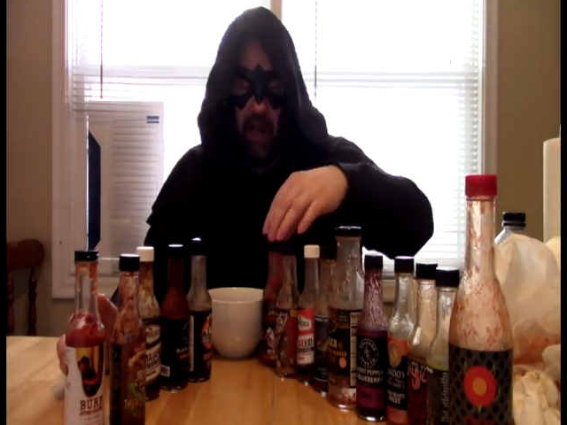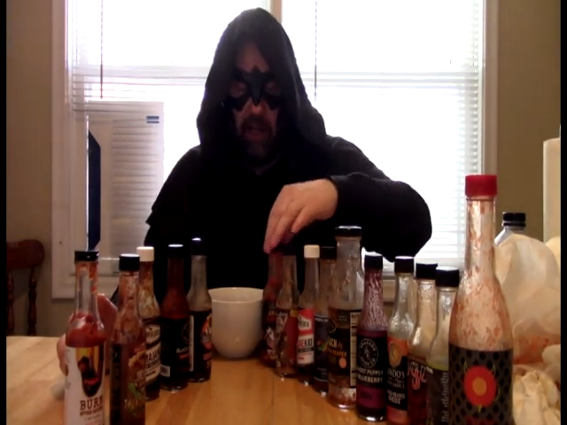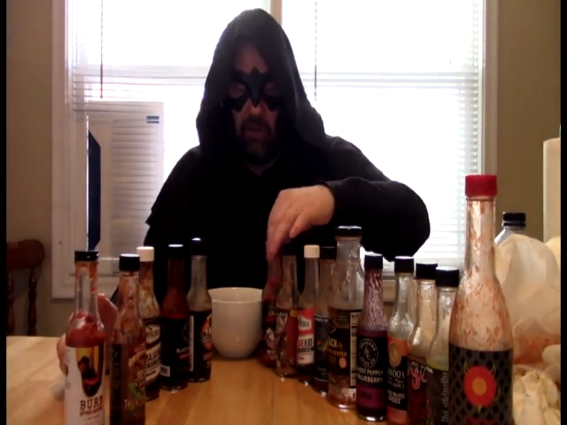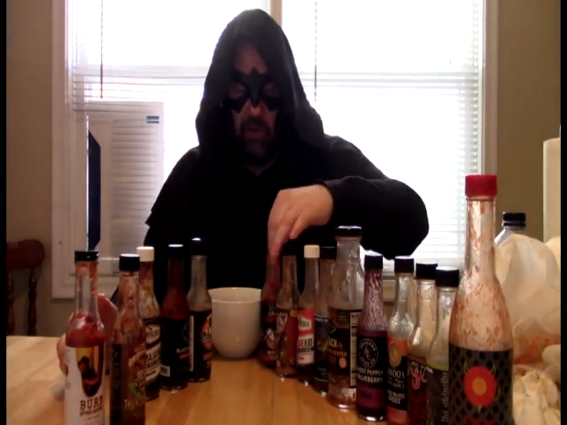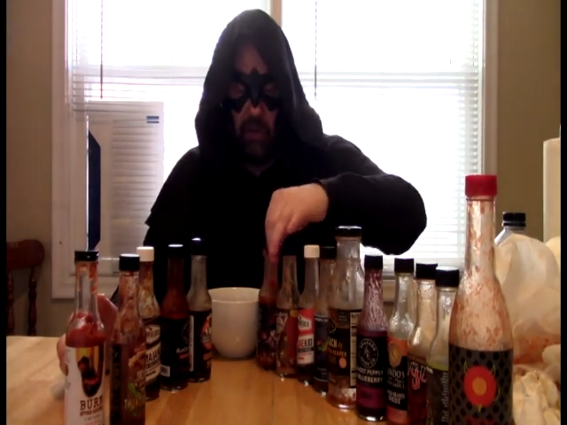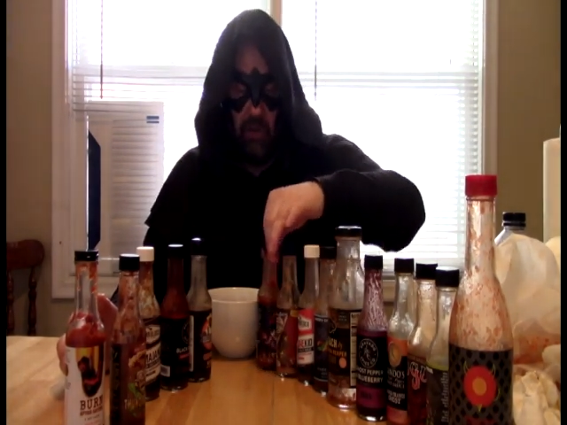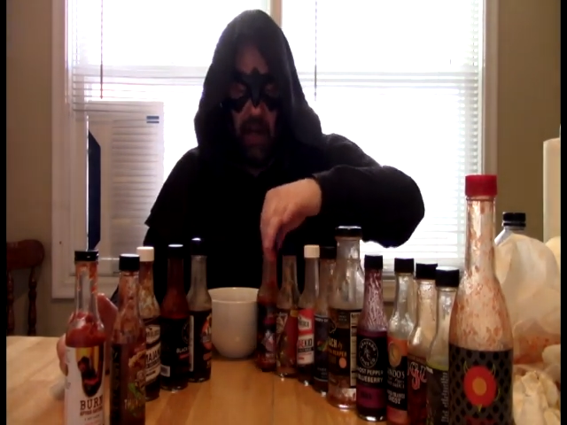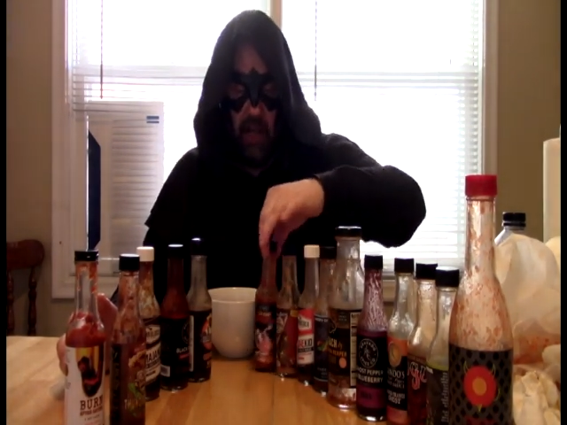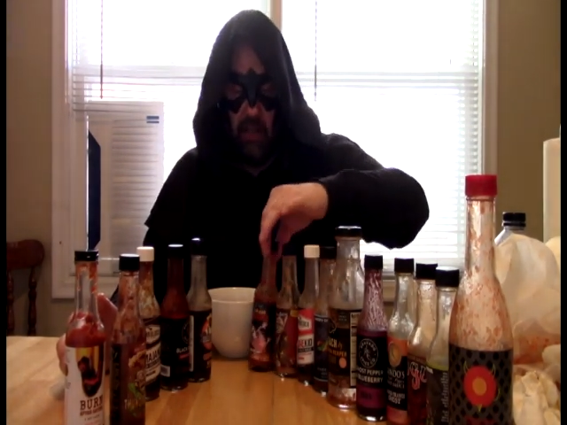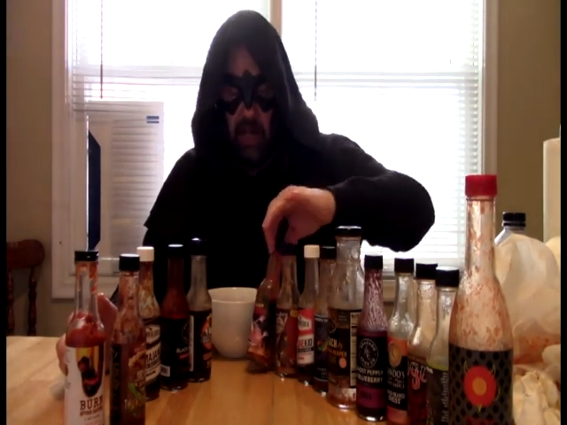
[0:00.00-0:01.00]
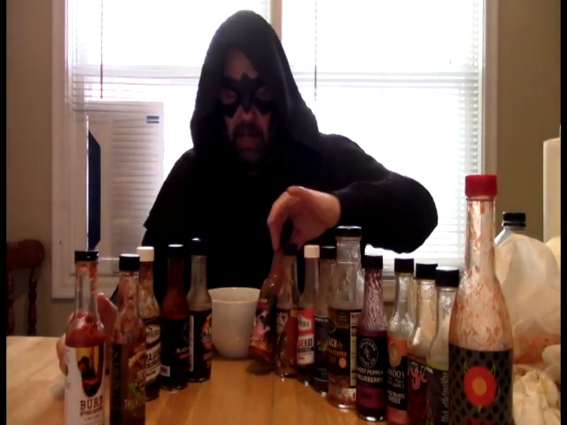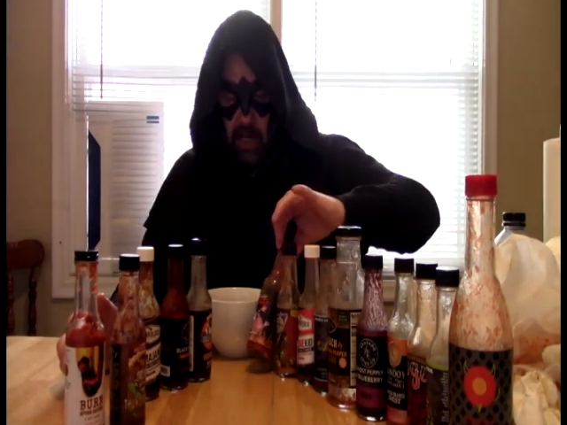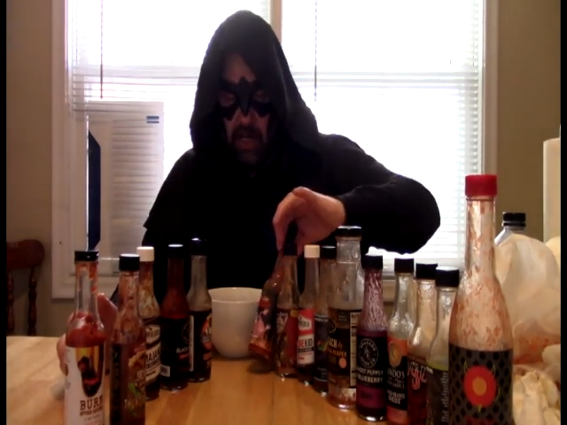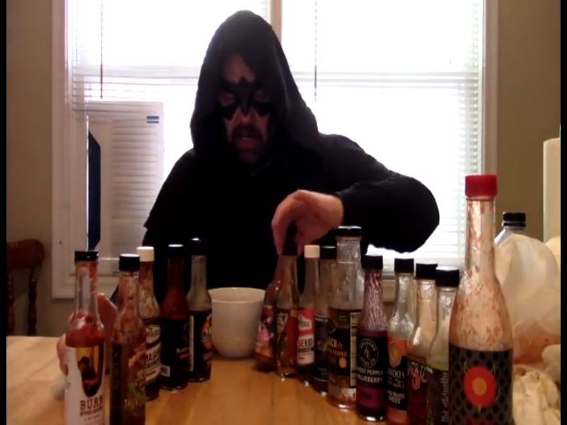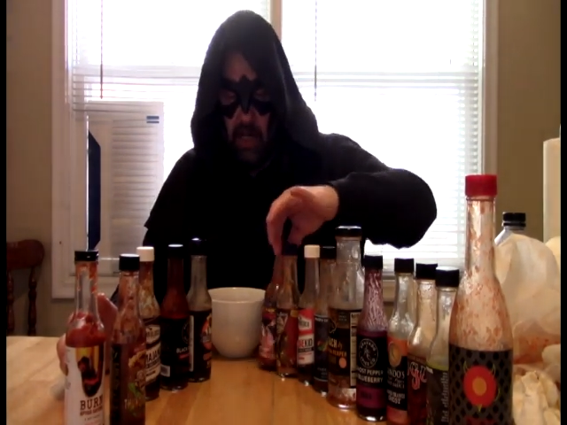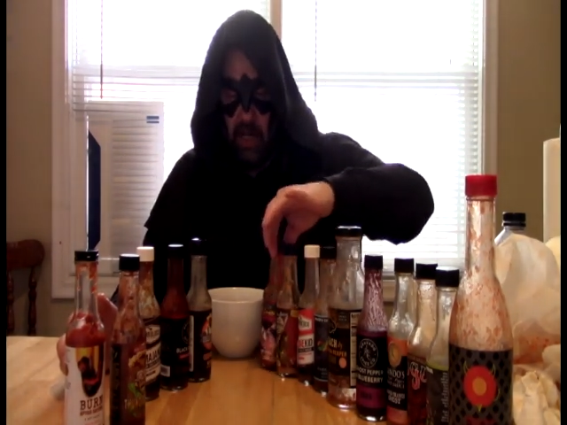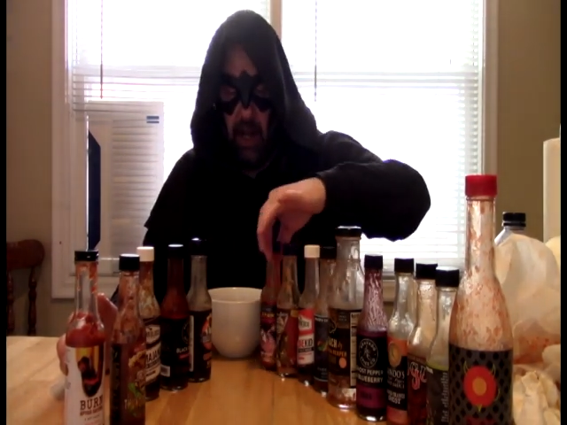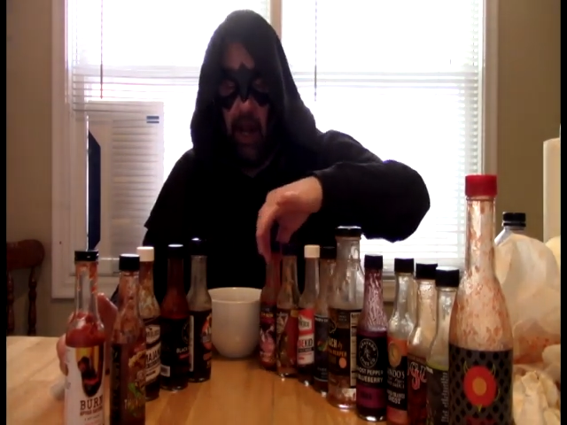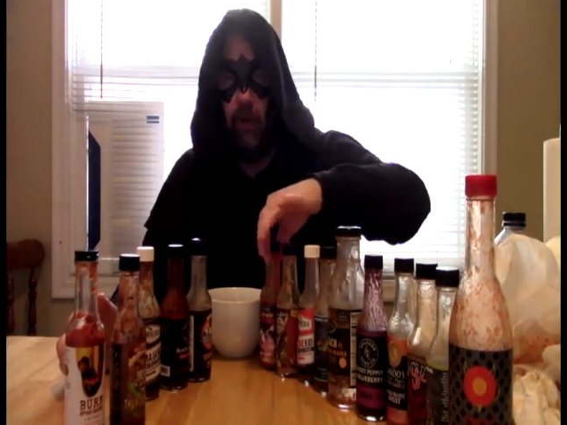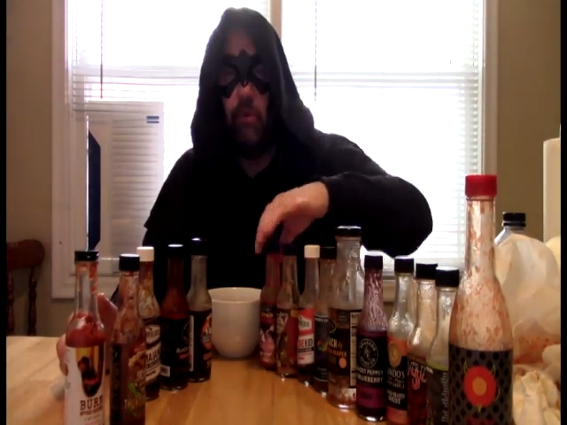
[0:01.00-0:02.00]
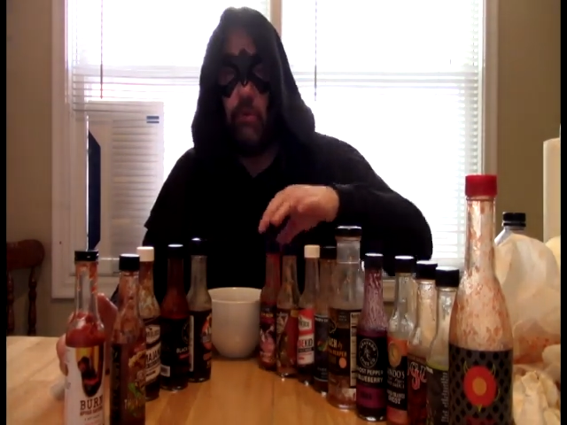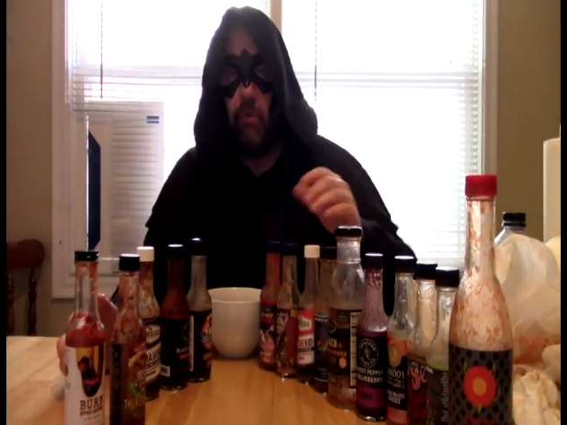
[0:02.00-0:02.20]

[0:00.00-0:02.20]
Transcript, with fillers: Headless Horse Trash, and Hot Ones